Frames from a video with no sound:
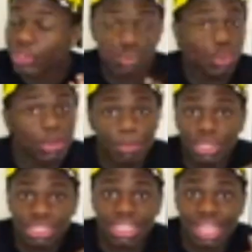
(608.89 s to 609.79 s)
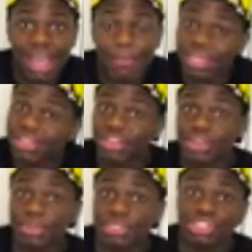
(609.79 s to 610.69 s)
Because one person can't make the
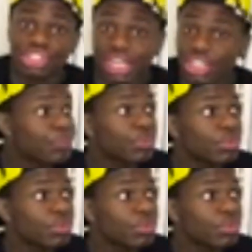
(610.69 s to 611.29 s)
other person change.